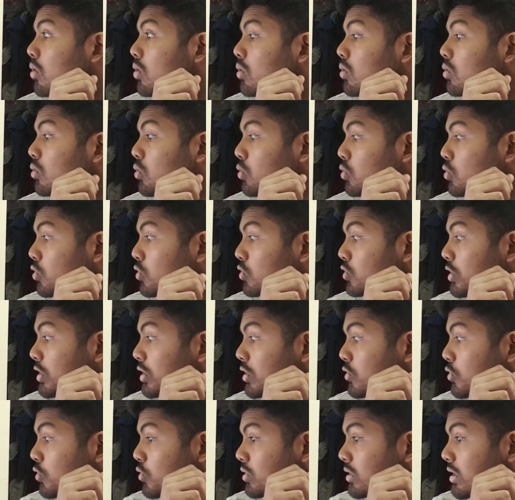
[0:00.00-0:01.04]
Ludo's, he'll
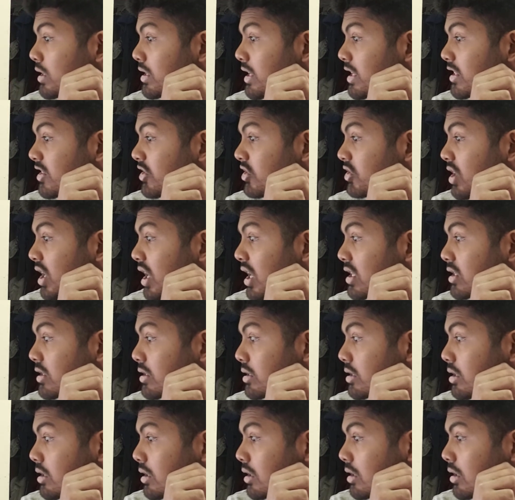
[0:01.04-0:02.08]
use this as a chance.